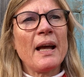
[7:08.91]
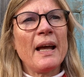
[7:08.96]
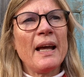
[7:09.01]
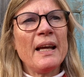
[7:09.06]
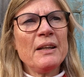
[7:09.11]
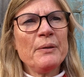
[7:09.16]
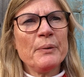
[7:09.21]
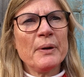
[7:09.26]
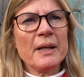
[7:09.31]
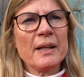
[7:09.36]

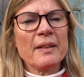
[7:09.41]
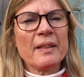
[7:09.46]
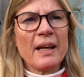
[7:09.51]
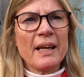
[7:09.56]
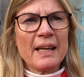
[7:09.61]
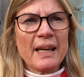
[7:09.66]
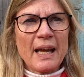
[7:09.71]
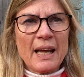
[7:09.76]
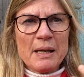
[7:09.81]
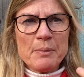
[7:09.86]
Anyway, they
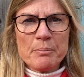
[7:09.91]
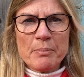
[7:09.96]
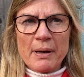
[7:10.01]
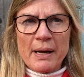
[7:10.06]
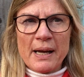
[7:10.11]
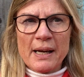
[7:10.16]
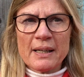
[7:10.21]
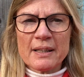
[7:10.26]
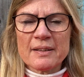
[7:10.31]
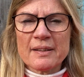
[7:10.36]
came
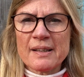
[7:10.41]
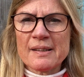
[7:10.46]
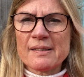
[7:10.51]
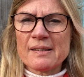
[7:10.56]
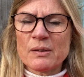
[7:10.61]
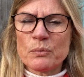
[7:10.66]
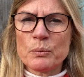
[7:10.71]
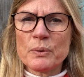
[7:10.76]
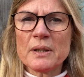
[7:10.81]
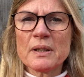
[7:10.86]
back and they
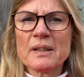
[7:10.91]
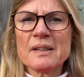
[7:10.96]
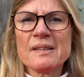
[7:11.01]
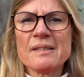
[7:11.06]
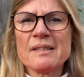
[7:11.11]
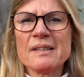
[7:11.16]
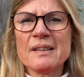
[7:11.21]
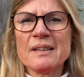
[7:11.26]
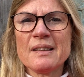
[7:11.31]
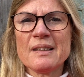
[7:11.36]
said, we'll
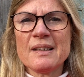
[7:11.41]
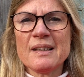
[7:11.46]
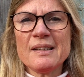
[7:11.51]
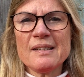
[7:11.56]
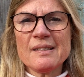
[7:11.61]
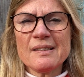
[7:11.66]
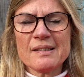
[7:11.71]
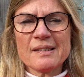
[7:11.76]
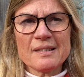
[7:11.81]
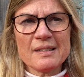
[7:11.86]
consider
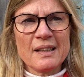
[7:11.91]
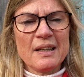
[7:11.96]
this,